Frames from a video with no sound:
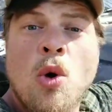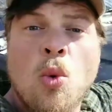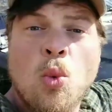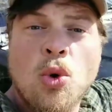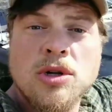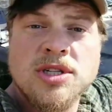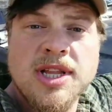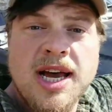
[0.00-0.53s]

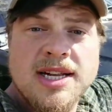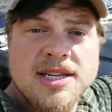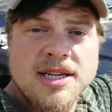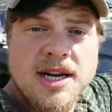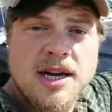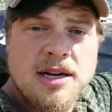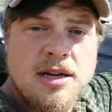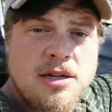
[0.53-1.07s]
Once that's
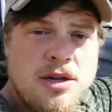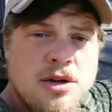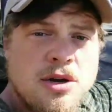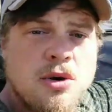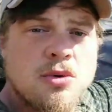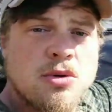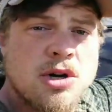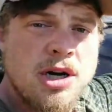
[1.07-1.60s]
done, you're
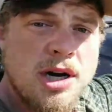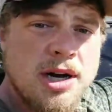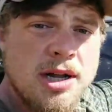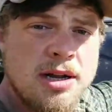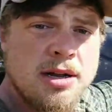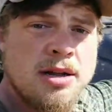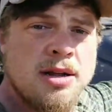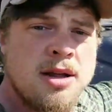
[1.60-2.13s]
gonna cut
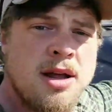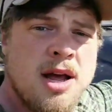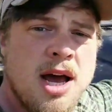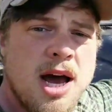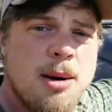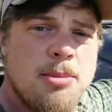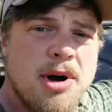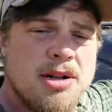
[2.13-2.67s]

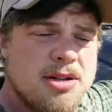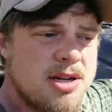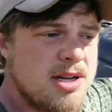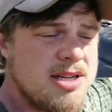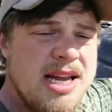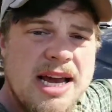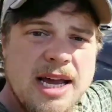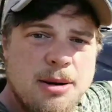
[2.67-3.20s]
a bunch of
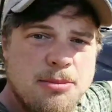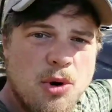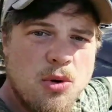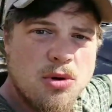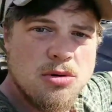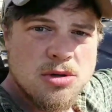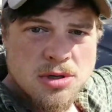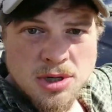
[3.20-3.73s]
decking
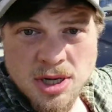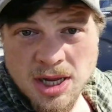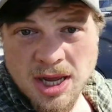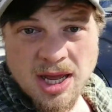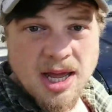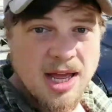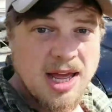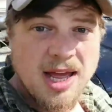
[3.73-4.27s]
boards
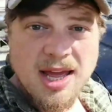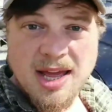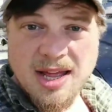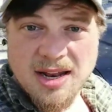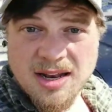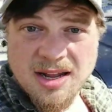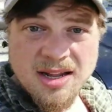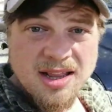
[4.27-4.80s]

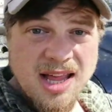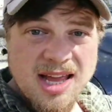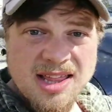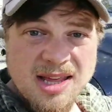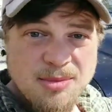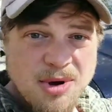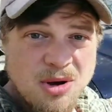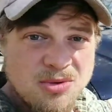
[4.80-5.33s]
and lay
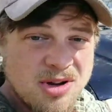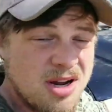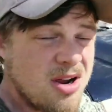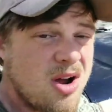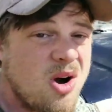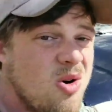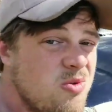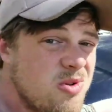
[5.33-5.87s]
them on there.
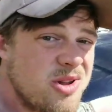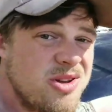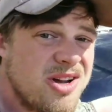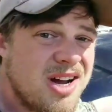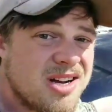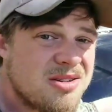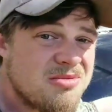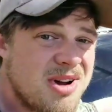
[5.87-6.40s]
Hopefully you
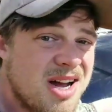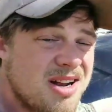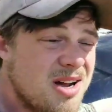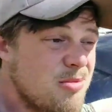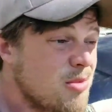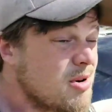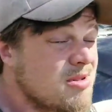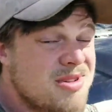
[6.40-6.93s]
got the right
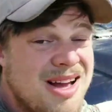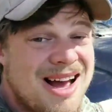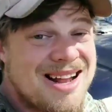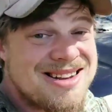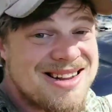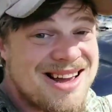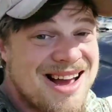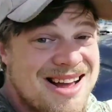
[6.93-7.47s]
number. I
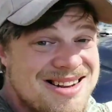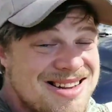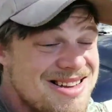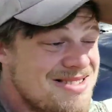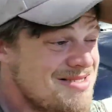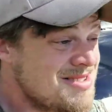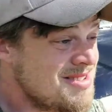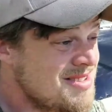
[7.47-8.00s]

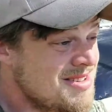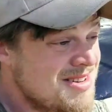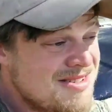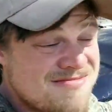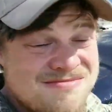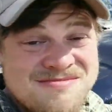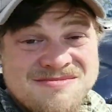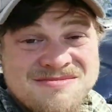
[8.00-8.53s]
did.
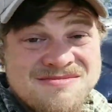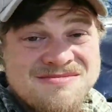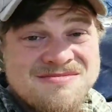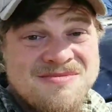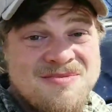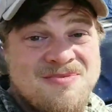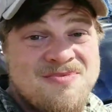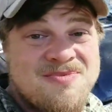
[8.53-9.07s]

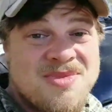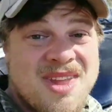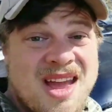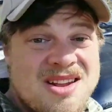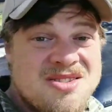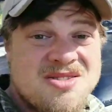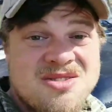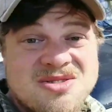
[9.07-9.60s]

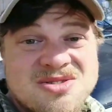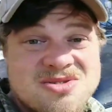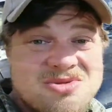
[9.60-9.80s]
And you're going to